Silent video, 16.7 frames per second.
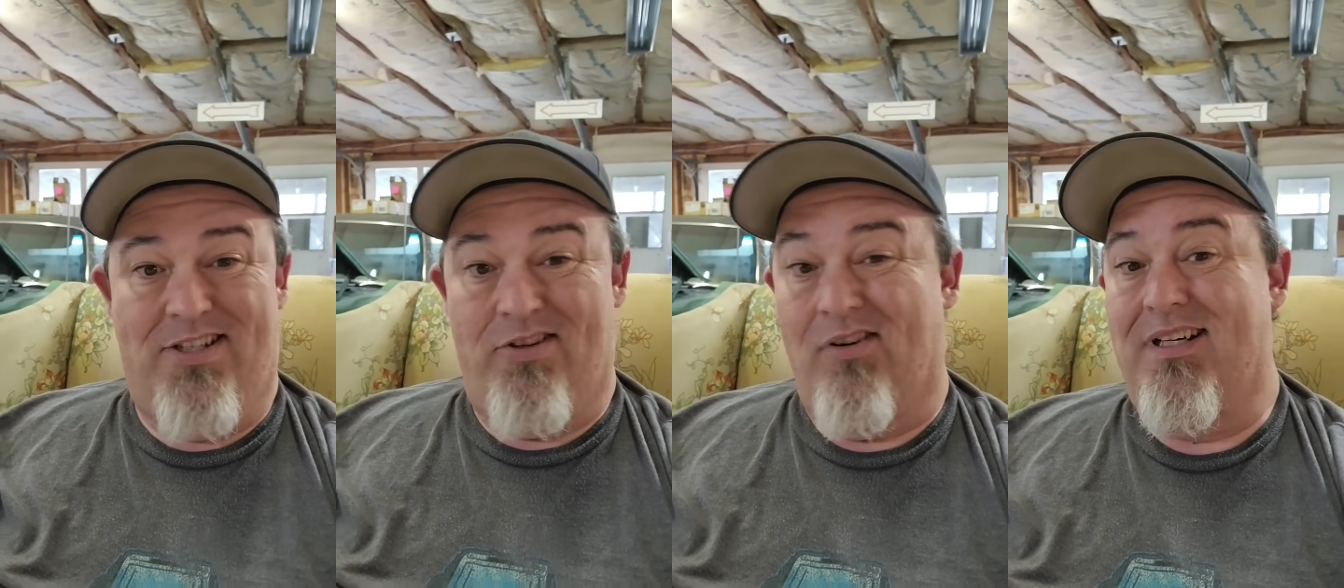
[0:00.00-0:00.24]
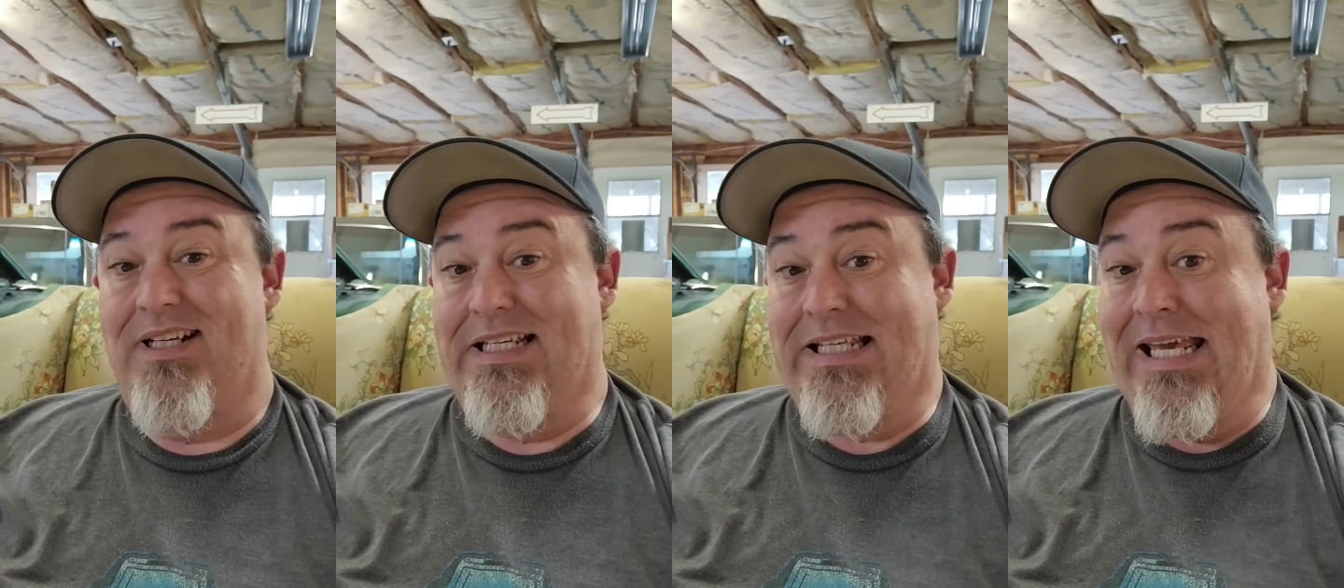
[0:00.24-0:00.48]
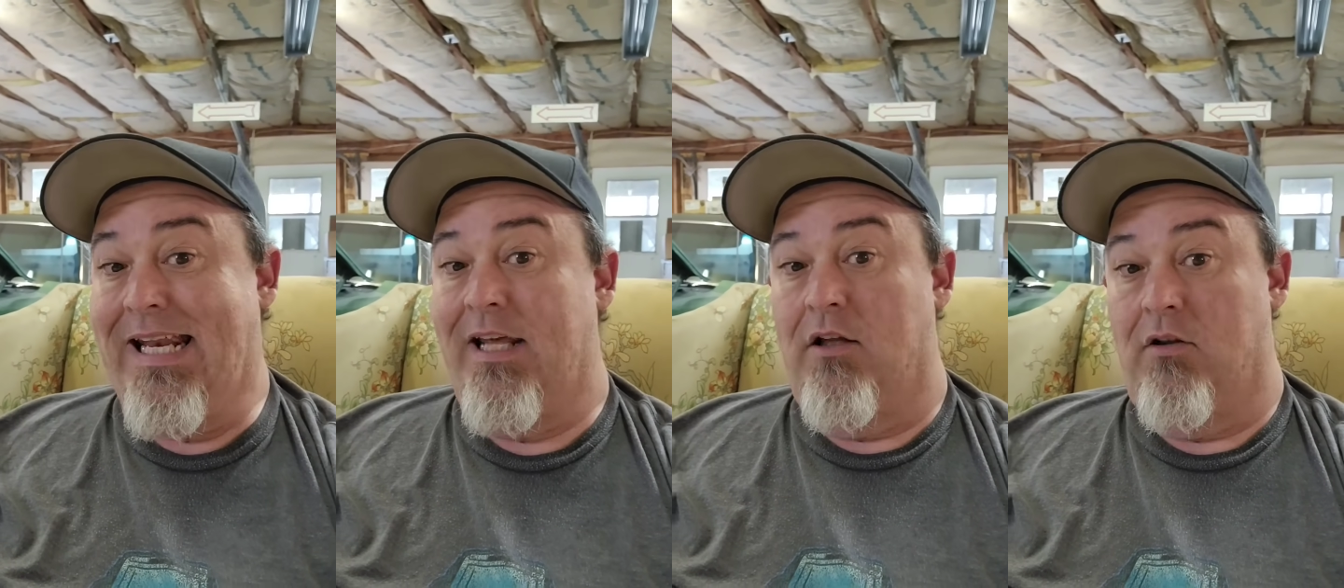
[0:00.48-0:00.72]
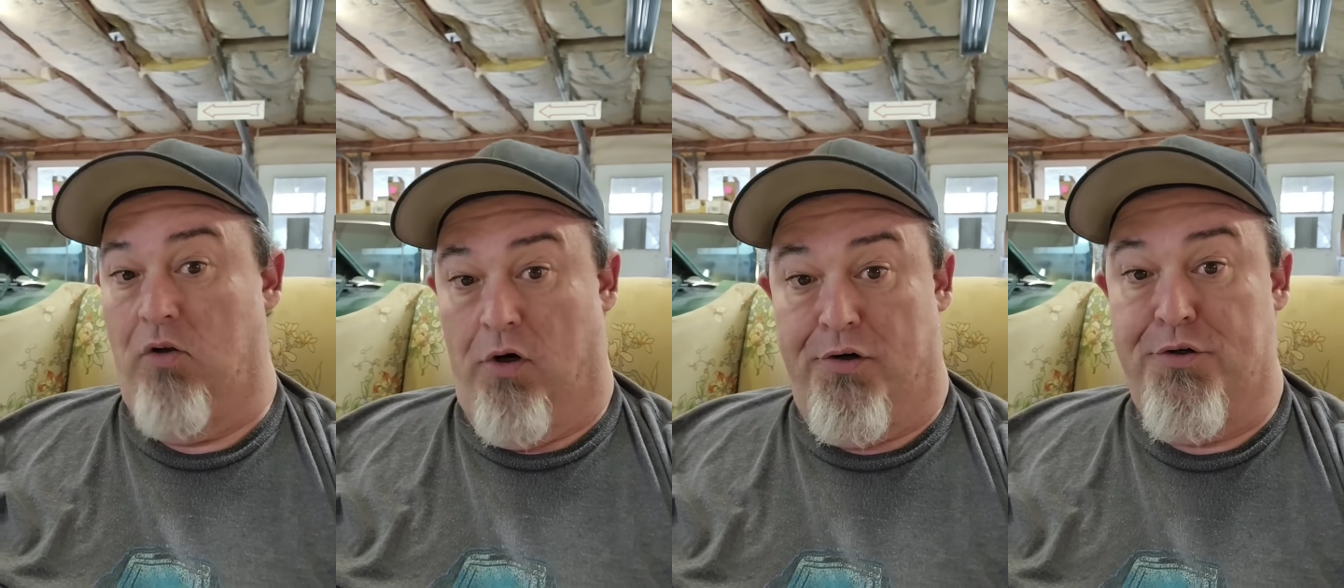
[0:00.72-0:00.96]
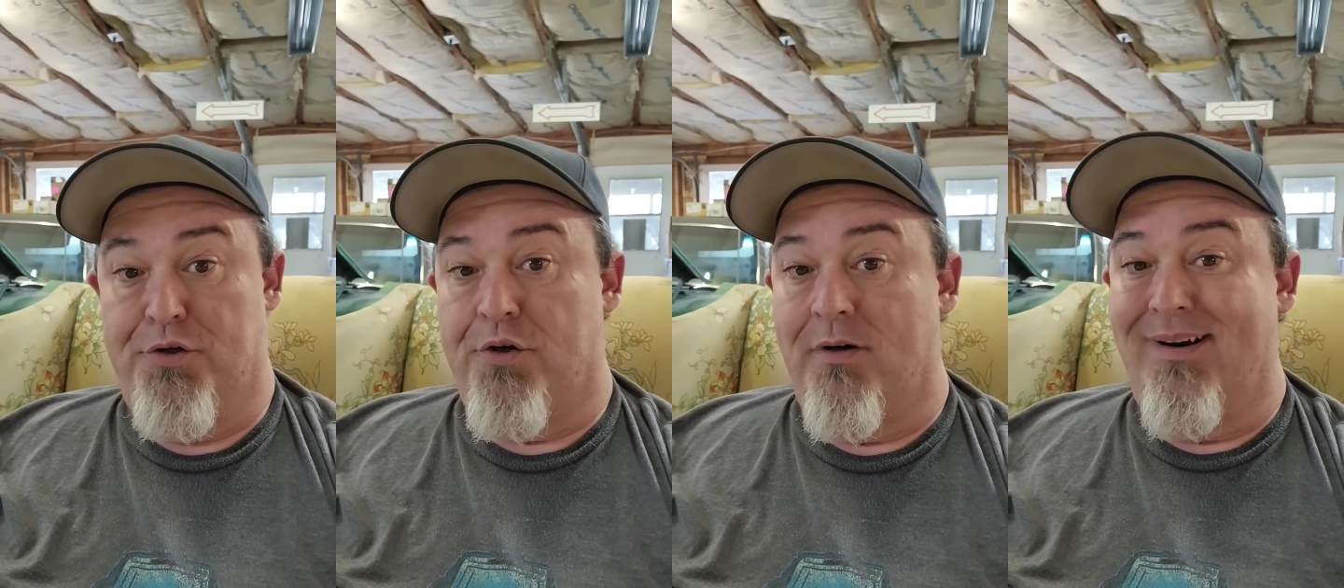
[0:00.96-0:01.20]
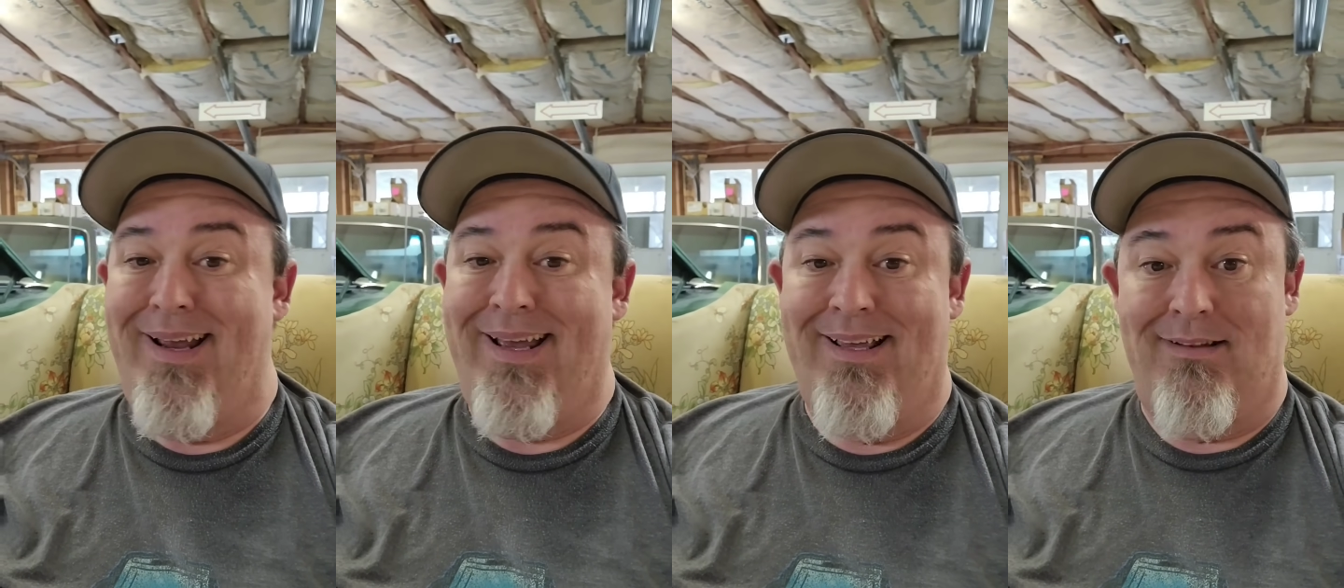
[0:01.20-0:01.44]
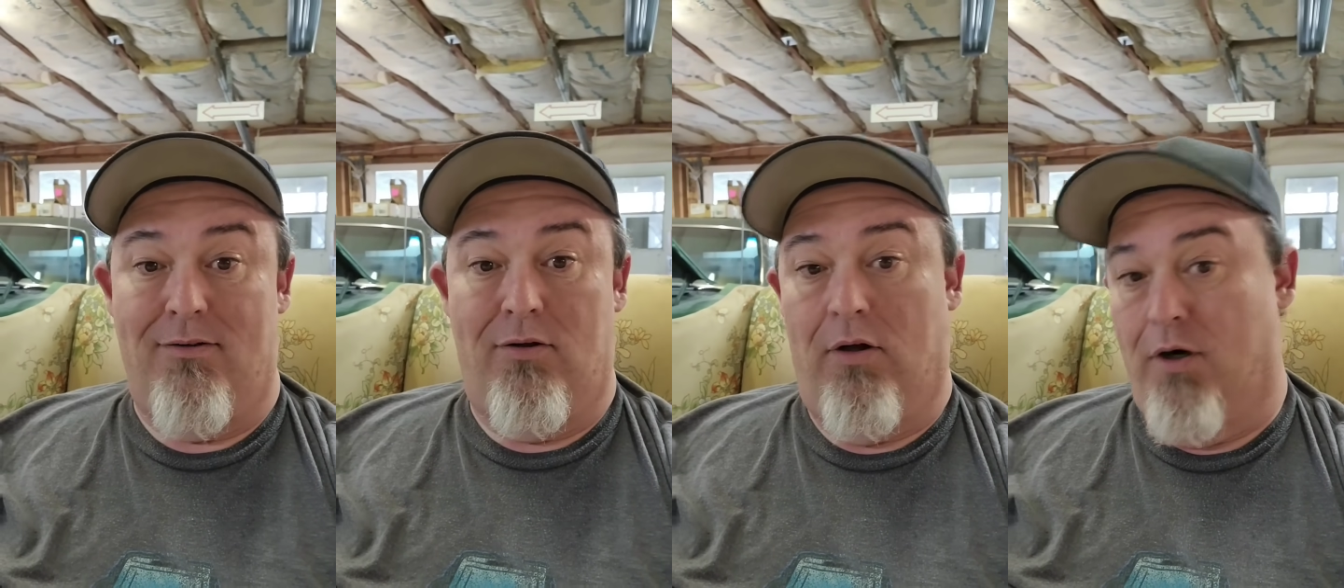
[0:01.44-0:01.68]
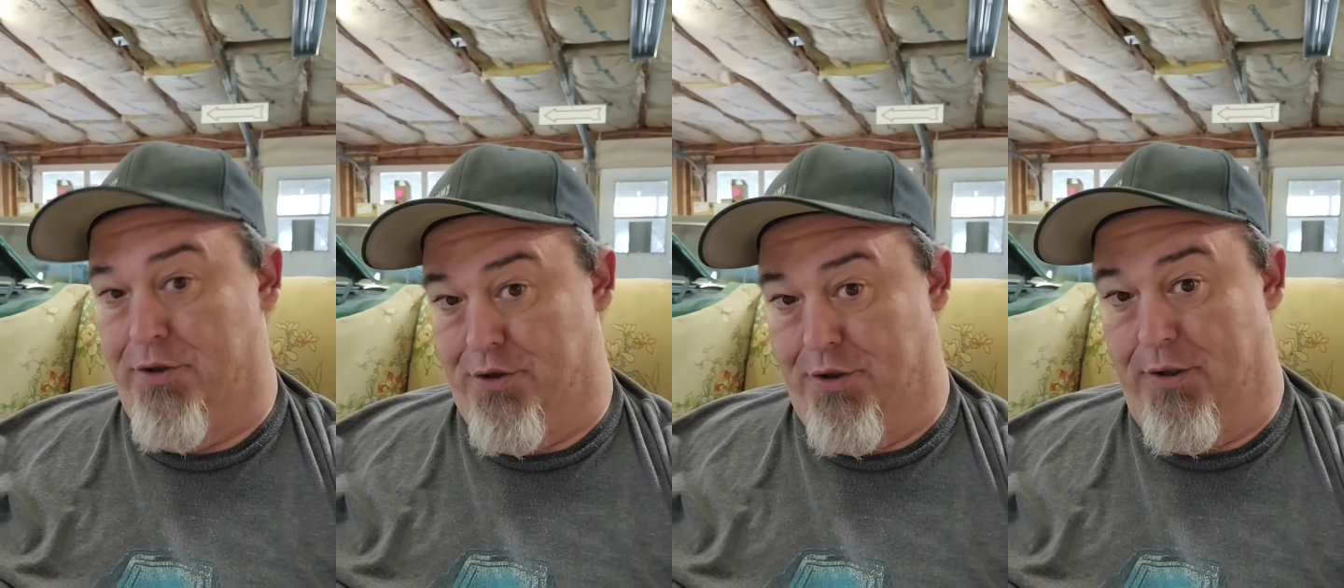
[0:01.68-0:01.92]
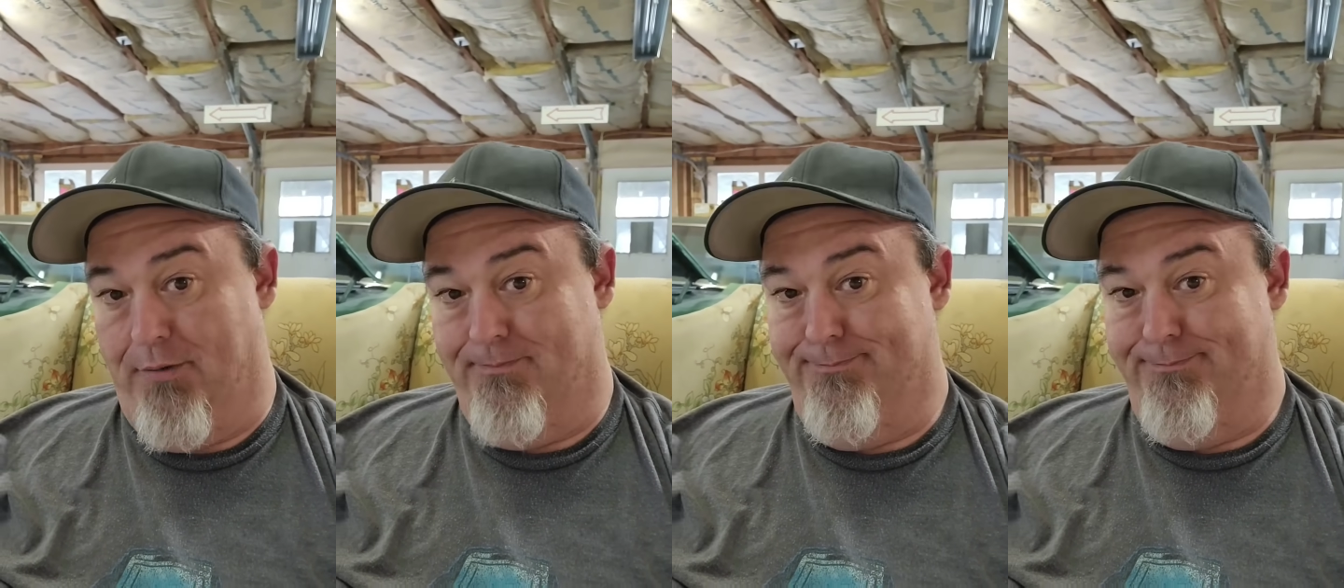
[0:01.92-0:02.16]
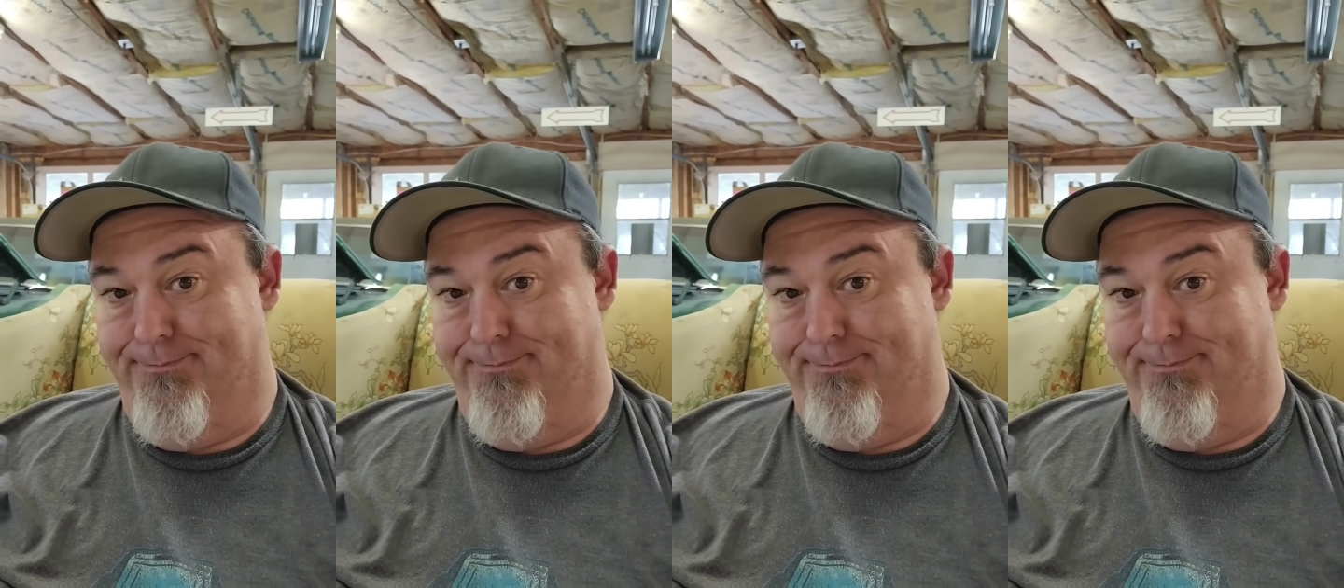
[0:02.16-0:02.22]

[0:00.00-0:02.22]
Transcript: started getting larger and larger,